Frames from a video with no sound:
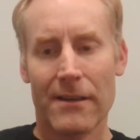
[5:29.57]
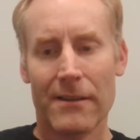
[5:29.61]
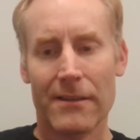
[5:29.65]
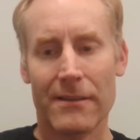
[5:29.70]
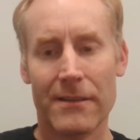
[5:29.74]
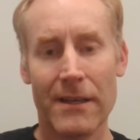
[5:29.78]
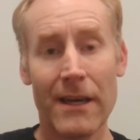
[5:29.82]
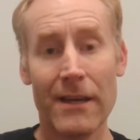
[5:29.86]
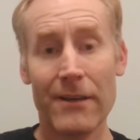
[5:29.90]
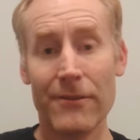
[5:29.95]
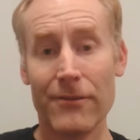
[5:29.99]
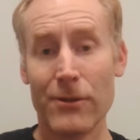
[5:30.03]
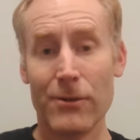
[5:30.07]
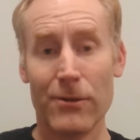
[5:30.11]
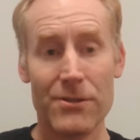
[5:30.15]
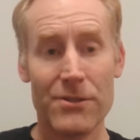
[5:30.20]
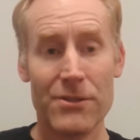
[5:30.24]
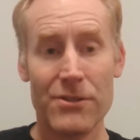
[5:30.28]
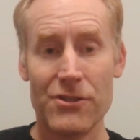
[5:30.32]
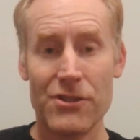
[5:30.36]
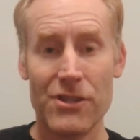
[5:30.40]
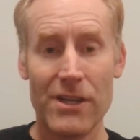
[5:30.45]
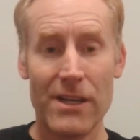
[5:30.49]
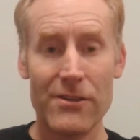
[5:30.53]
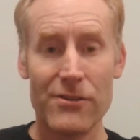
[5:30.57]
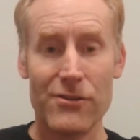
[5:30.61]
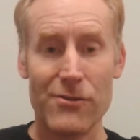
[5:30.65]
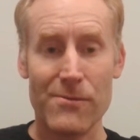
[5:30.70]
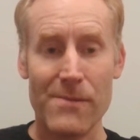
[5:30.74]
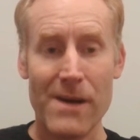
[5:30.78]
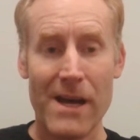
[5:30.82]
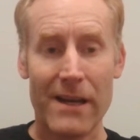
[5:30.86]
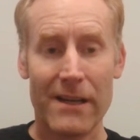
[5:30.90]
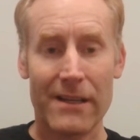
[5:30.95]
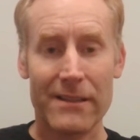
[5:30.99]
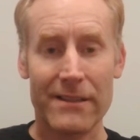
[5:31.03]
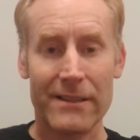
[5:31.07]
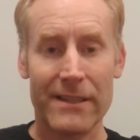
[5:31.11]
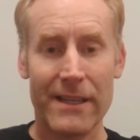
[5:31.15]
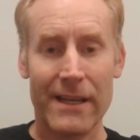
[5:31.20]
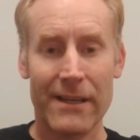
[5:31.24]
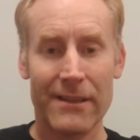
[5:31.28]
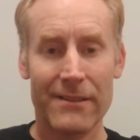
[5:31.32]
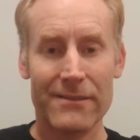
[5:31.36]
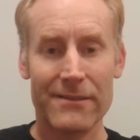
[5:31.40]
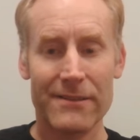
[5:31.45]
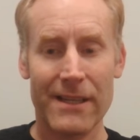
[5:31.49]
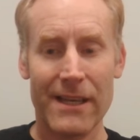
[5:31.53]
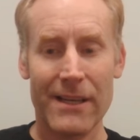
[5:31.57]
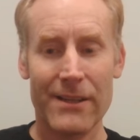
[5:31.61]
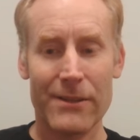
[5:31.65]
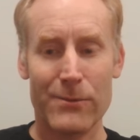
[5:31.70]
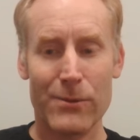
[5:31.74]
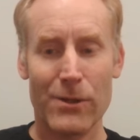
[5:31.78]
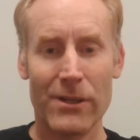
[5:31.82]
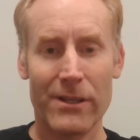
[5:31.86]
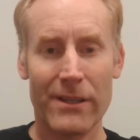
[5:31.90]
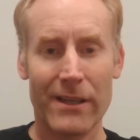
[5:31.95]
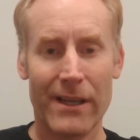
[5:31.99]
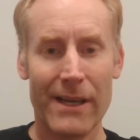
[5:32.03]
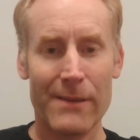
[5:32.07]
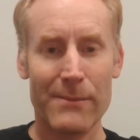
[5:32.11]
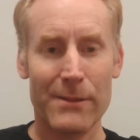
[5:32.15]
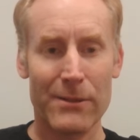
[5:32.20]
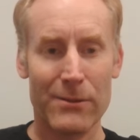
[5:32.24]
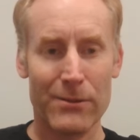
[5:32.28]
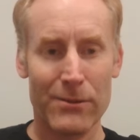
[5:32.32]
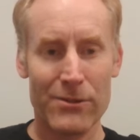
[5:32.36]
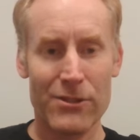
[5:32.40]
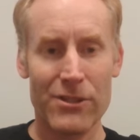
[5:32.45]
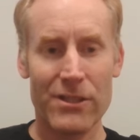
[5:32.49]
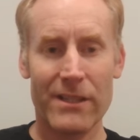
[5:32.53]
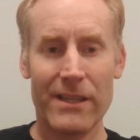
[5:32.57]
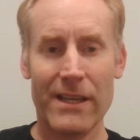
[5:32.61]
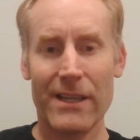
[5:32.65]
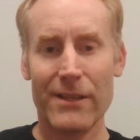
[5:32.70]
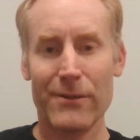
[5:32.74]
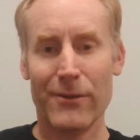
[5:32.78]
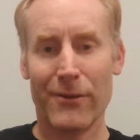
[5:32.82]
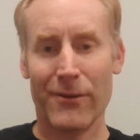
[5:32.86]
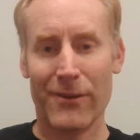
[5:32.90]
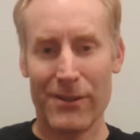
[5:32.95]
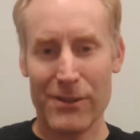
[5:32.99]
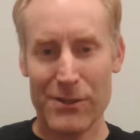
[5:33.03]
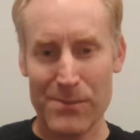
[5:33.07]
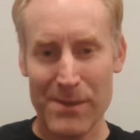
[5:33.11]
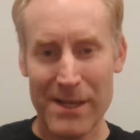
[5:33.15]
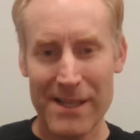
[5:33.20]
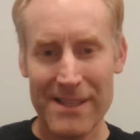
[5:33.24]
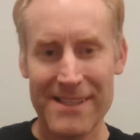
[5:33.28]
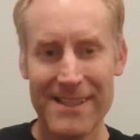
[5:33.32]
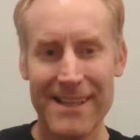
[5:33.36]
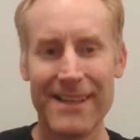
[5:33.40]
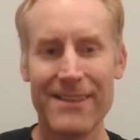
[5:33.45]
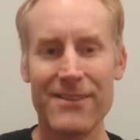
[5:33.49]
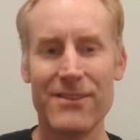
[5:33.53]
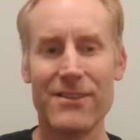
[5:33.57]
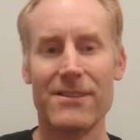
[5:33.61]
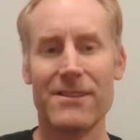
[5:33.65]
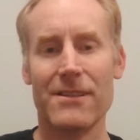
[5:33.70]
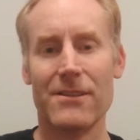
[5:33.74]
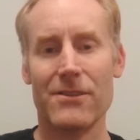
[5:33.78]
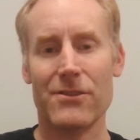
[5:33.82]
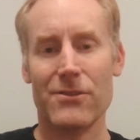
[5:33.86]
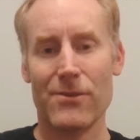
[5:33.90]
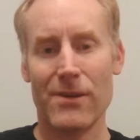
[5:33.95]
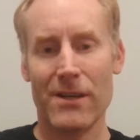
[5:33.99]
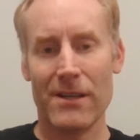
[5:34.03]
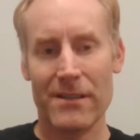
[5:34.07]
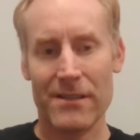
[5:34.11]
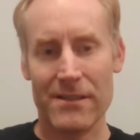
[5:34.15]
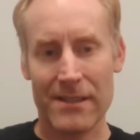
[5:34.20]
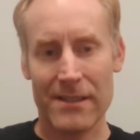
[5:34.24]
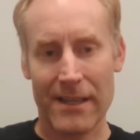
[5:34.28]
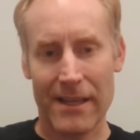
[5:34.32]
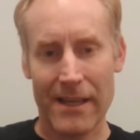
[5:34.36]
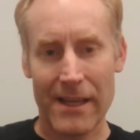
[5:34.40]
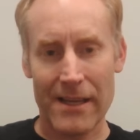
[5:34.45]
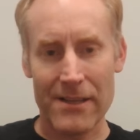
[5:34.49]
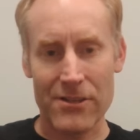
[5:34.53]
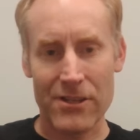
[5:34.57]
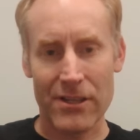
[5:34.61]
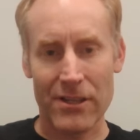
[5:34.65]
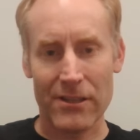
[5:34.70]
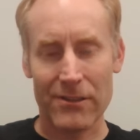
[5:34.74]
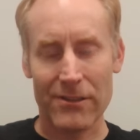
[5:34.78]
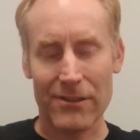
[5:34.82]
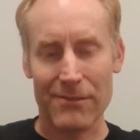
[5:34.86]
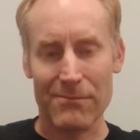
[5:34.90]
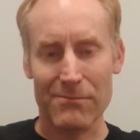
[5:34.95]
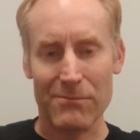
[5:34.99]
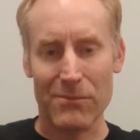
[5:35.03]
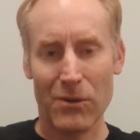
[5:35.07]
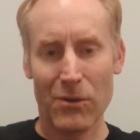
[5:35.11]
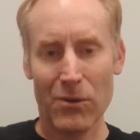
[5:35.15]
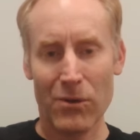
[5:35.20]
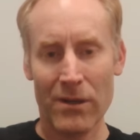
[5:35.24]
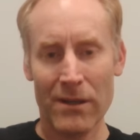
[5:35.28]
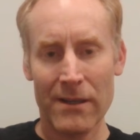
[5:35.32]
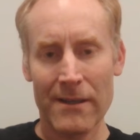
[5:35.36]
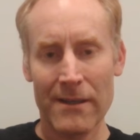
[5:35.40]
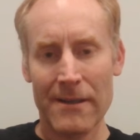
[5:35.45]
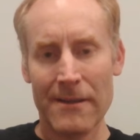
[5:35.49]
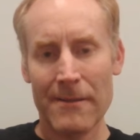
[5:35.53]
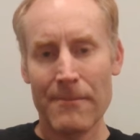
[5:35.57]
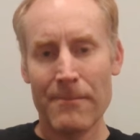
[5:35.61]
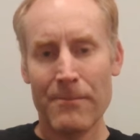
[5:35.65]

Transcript: That, of course, has changed dramatically. Now, now that Rocket Lab are launching, now that we've got a space agency, Australia is engaging a lot more.